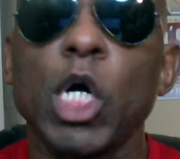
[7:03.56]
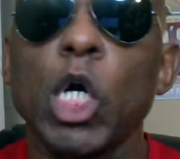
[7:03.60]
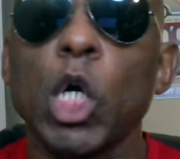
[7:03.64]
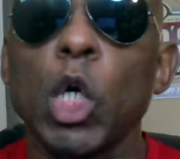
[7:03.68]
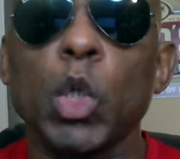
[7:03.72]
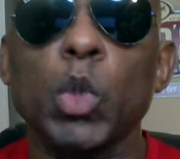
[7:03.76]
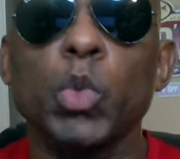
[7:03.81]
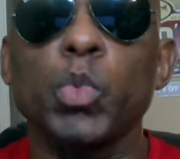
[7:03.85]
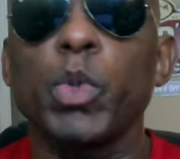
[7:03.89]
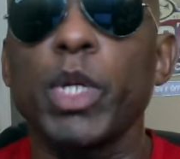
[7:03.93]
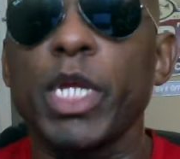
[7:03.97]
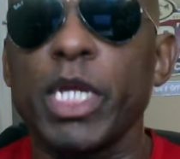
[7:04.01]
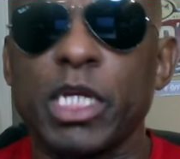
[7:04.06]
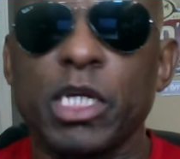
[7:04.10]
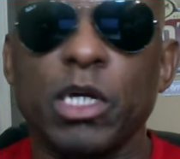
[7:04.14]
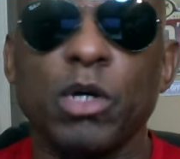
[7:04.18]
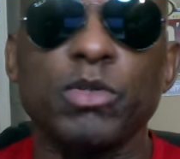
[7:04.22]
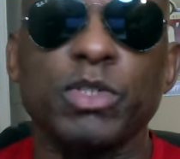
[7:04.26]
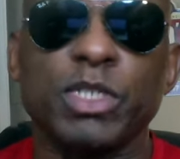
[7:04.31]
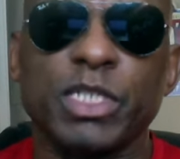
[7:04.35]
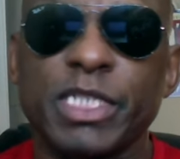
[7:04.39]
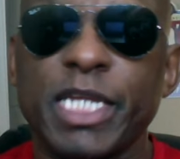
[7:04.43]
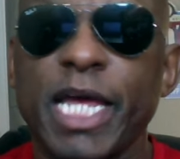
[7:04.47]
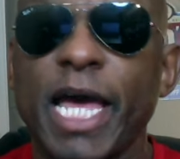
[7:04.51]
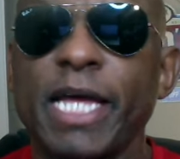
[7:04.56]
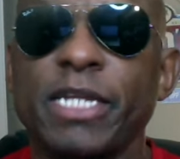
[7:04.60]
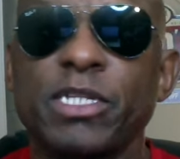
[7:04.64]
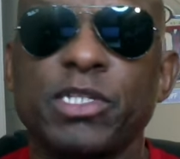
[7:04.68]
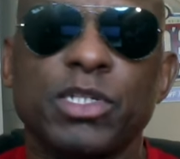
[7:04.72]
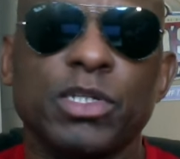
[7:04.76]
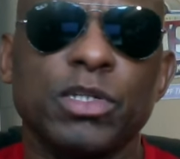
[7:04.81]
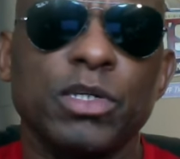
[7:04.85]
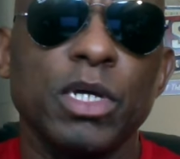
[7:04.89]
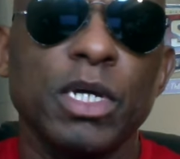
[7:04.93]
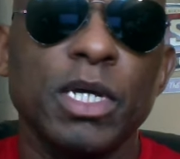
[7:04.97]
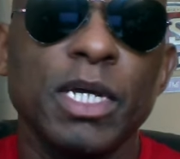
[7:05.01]
whole RICO
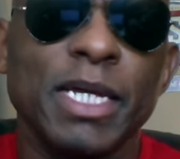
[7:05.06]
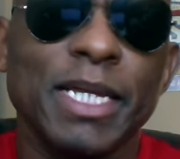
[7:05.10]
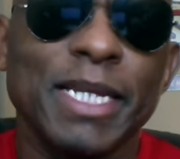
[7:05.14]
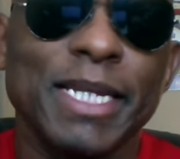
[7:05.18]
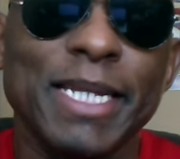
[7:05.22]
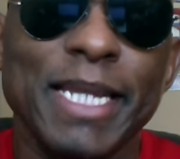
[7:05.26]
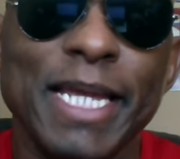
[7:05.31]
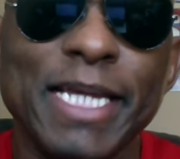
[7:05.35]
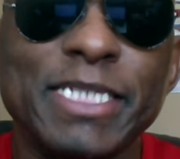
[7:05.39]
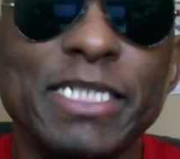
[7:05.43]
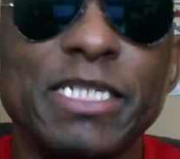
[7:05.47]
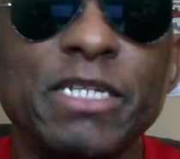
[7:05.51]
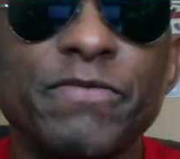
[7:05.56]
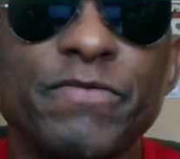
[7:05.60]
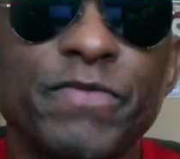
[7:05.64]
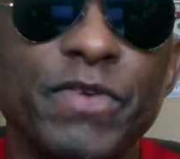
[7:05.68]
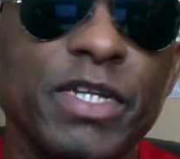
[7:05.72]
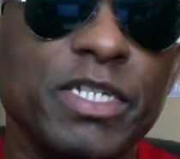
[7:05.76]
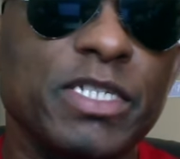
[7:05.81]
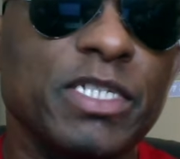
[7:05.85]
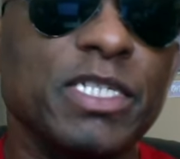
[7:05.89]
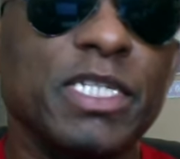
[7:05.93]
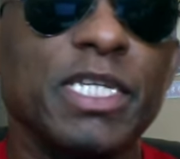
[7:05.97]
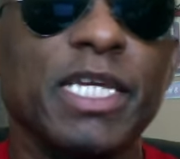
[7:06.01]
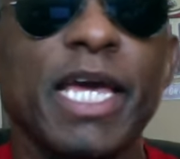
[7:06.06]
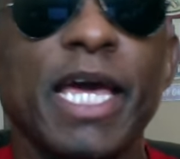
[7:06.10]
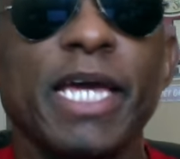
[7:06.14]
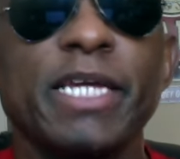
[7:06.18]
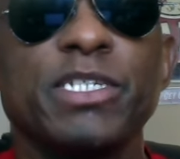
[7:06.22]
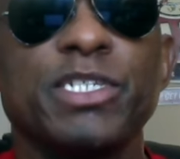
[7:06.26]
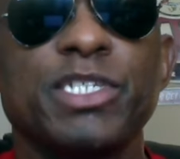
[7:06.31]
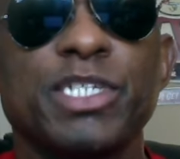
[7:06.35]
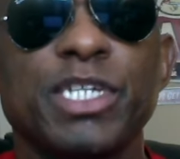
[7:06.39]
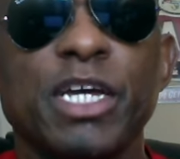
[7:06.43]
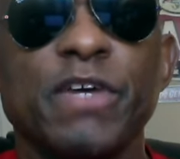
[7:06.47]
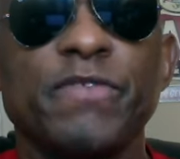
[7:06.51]
statute. Let's
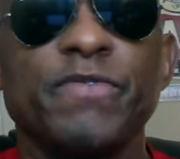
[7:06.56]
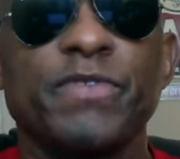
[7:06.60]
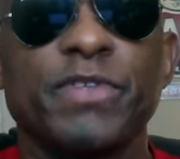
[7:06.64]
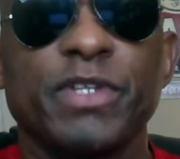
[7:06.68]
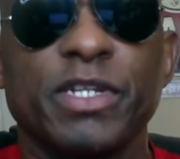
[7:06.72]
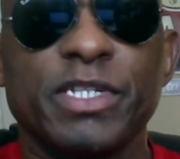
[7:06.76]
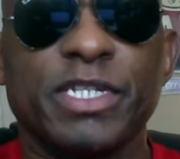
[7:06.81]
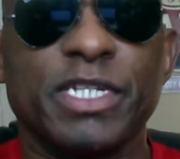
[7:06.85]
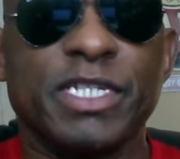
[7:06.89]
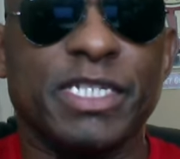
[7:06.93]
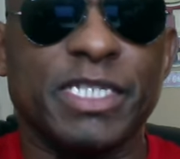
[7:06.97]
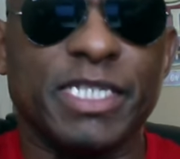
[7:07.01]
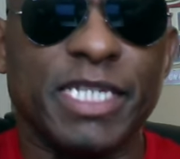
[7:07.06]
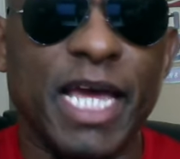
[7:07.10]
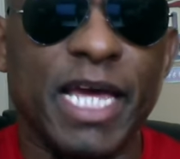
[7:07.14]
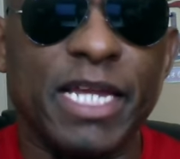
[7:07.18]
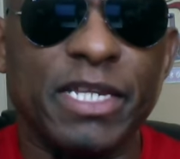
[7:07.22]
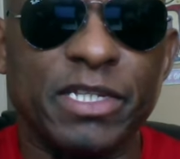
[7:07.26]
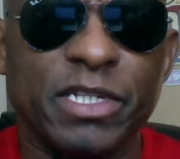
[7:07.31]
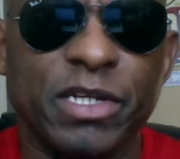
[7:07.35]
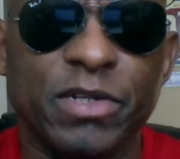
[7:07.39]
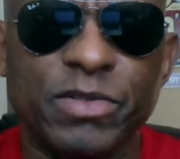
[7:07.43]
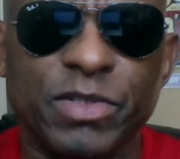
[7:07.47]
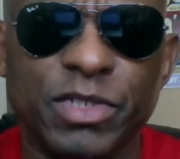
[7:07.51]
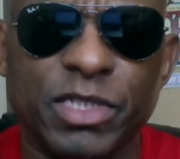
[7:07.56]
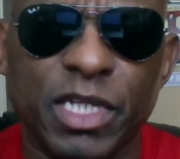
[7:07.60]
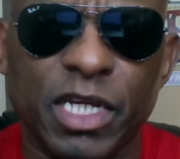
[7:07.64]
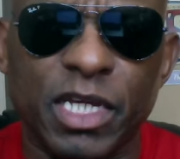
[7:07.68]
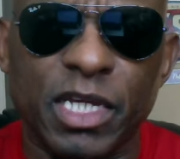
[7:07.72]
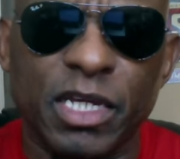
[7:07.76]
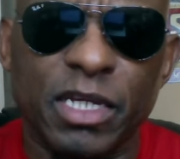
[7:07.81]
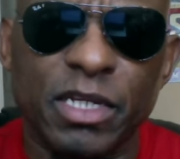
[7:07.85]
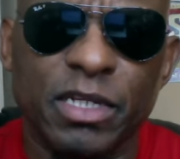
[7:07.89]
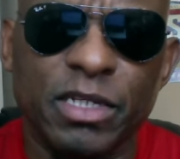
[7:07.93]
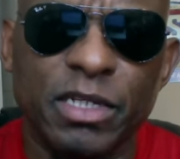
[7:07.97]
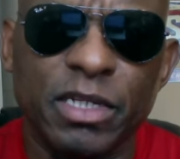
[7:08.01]
investigate Jeff DeSantis
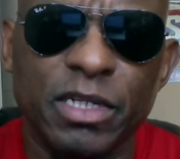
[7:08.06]
then.